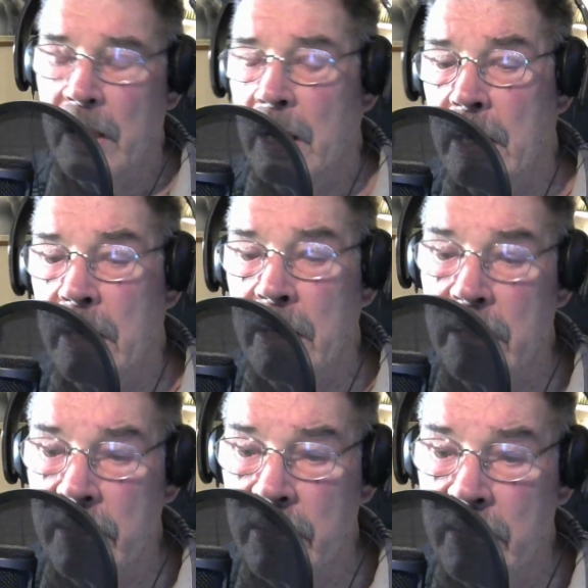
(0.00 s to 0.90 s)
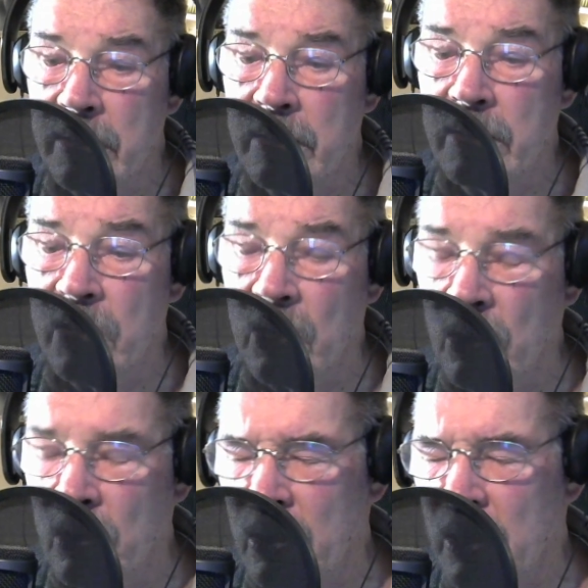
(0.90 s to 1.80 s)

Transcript: and Darl